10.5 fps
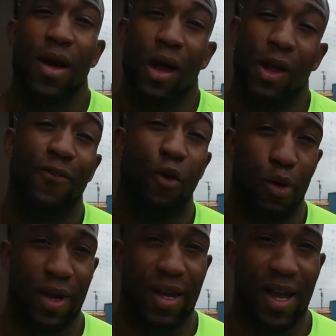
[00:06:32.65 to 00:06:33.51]
I look
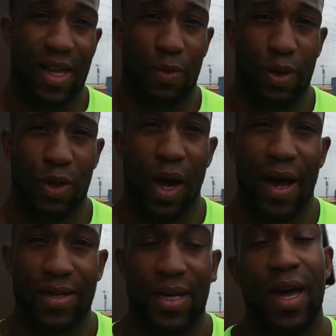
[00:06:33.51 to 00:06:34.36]
forward to connecting with you
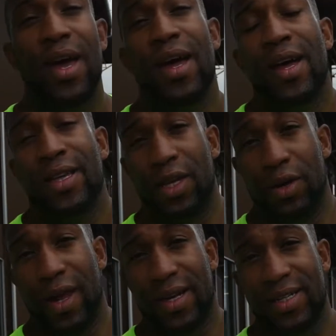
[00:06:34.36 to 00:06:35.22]
guys. Until
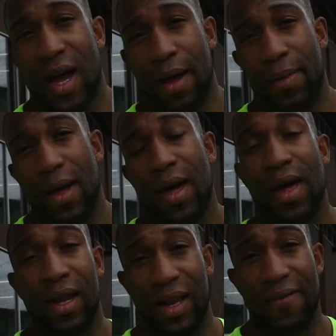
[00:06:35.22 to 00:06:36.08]
next time,
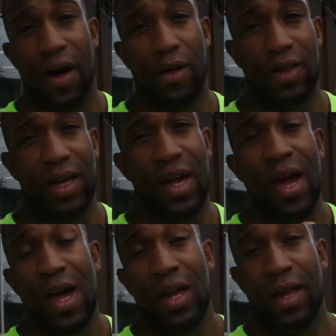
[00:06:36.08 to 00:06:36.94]
live healthy,
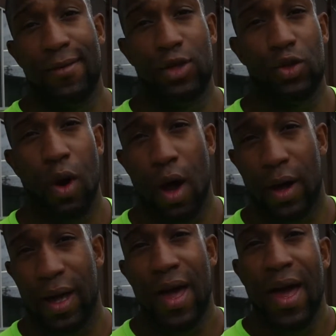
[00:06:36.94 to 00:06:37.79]
live
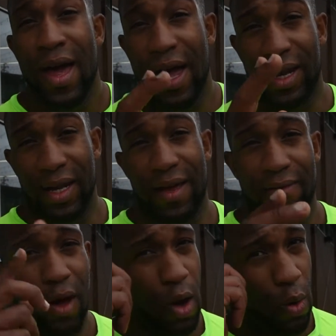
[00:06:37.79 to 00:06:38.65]
strong, and
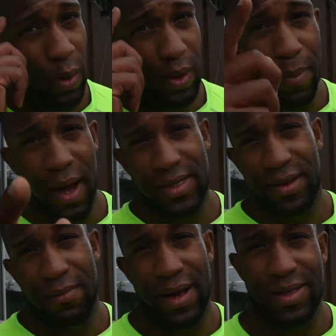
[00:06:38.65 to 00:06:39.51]
live with a
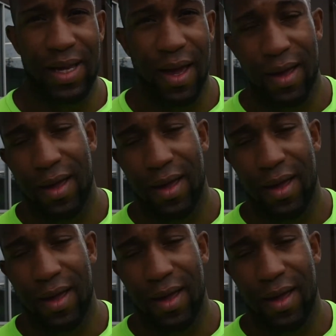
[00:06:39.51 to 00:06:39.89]
positive mindset.